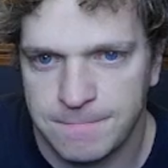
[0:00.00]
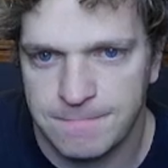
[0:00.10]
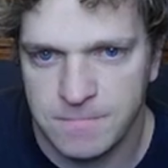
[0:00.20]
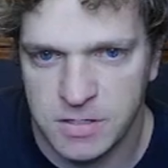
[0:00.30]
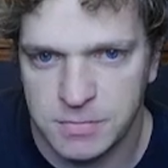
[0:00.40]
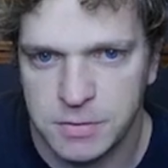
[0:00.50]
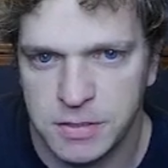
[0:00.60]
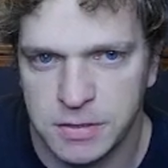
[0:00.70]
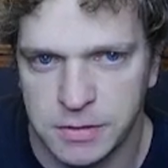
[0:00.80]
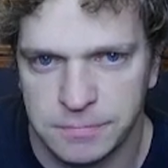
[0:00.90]
That's pretty
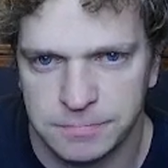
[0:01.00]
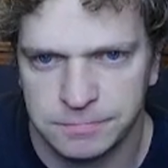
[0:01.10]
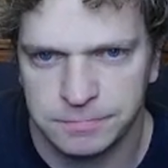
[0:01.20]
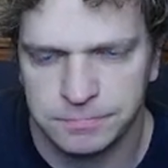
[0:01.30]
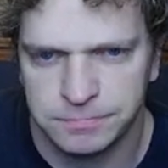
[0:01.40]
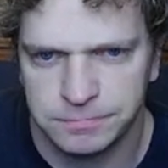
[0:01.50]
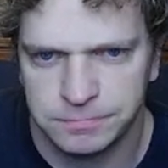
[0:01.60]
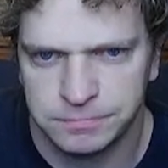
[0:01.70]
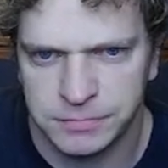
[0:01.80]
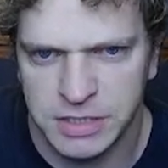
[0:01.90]
good.
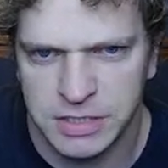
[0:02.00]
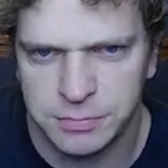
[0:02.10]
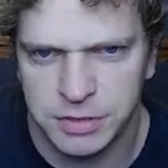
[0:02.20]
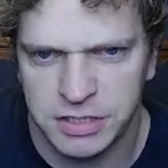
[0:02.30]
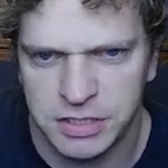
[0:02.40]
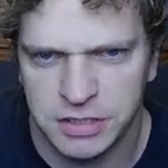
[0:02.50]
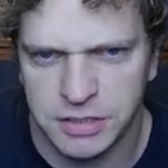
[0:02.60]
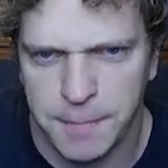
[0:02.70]
That is pretty good.